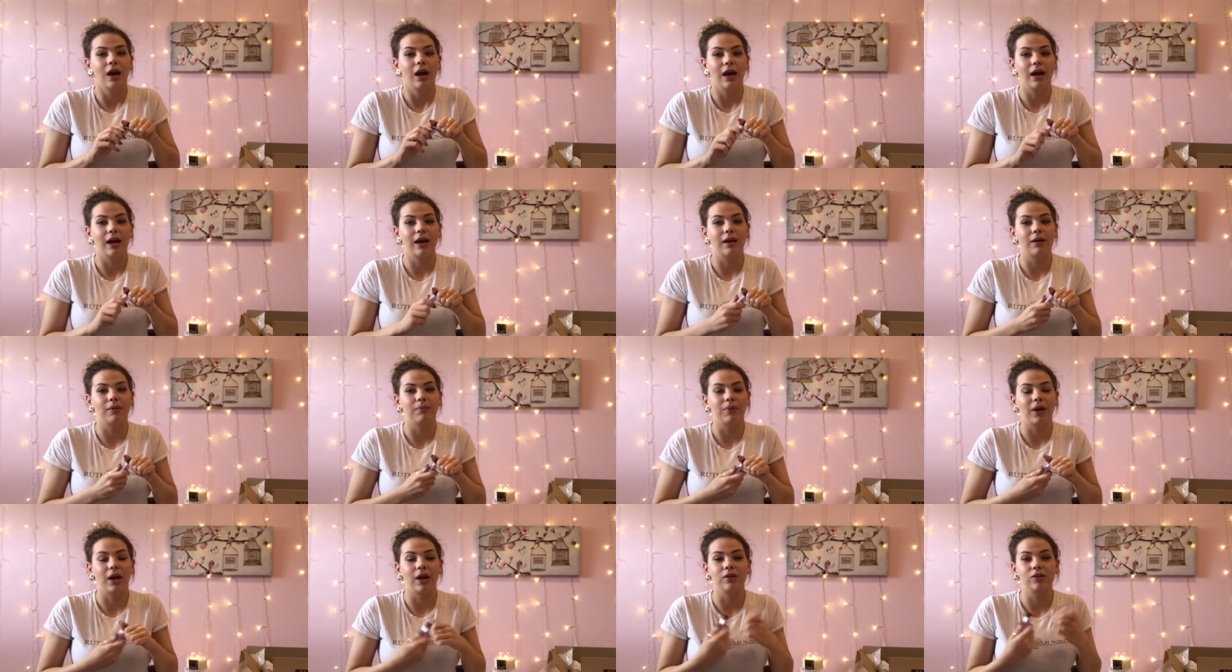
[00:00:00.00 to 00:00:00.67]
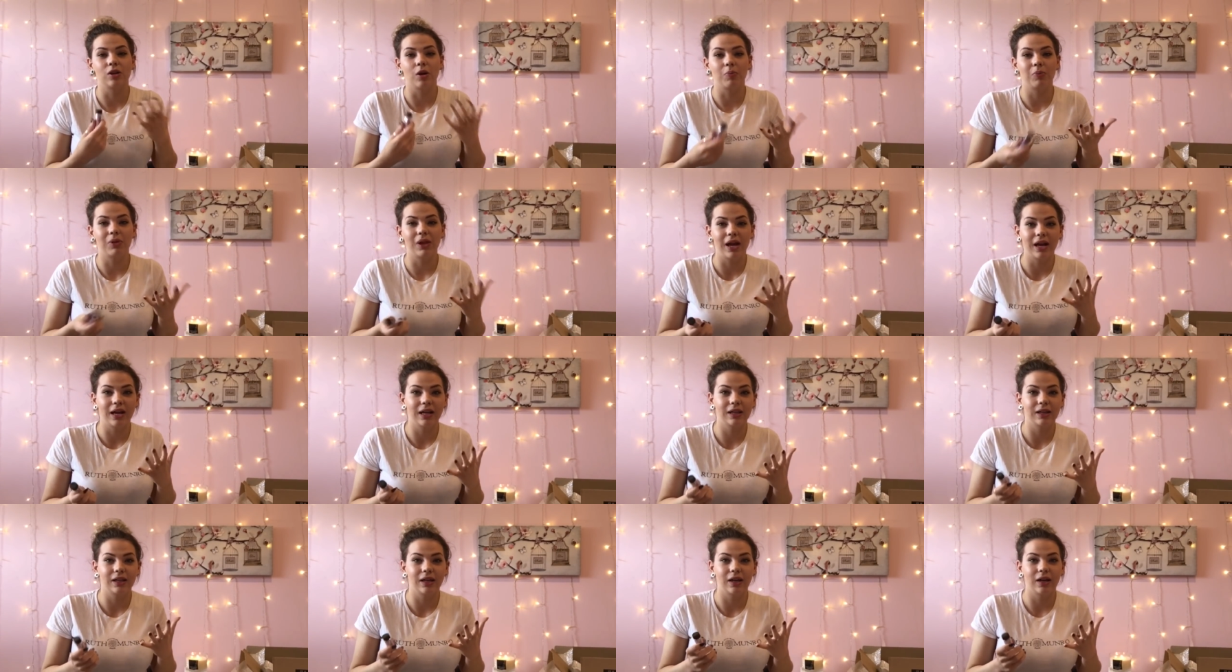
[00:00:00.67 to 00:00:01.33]
um, how to
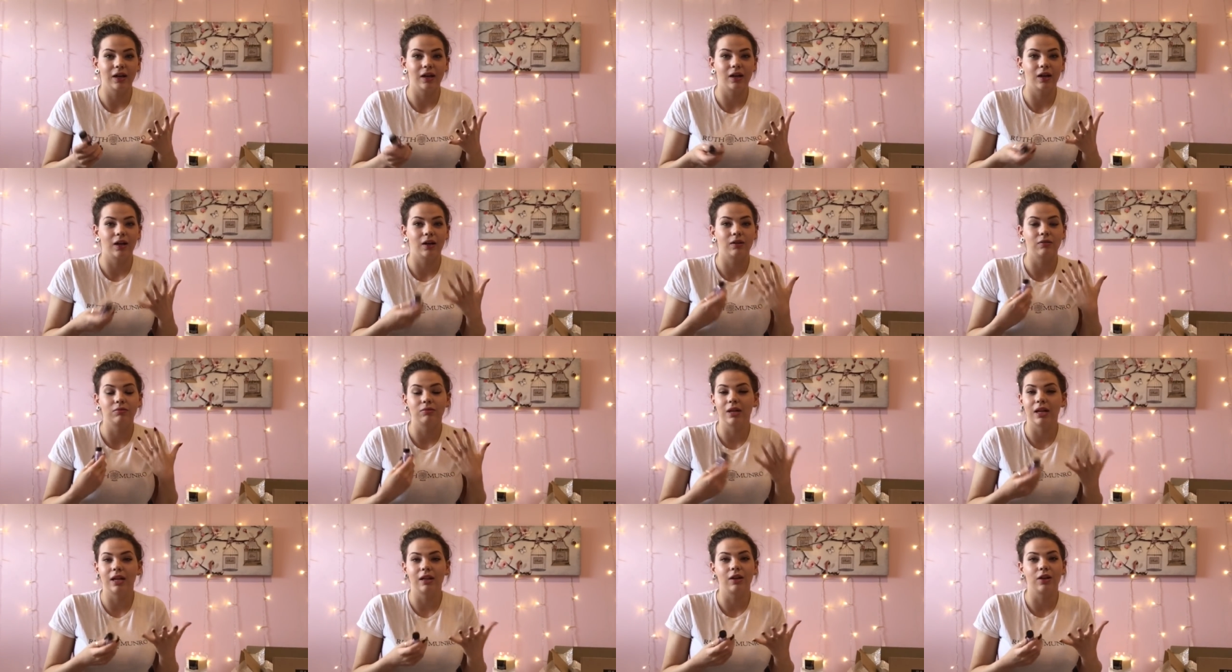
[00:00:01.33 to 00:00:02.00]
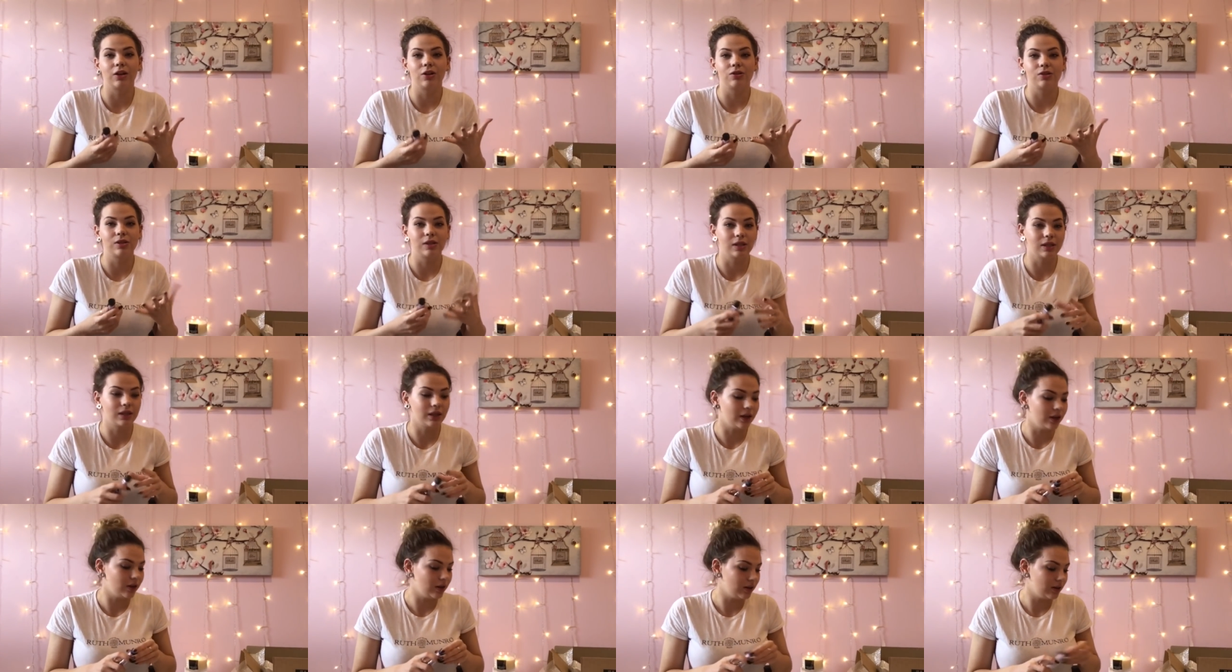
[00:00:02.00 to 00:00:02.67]
apply glitter, nail art using
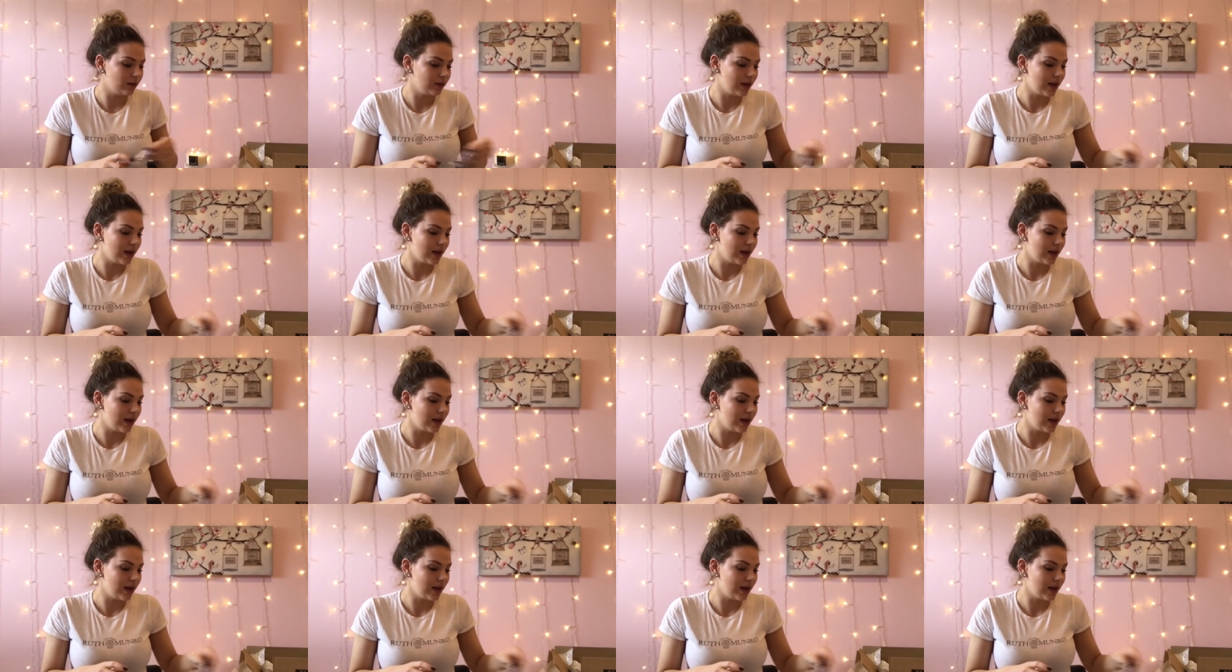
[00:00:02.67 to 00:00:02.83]
glitter,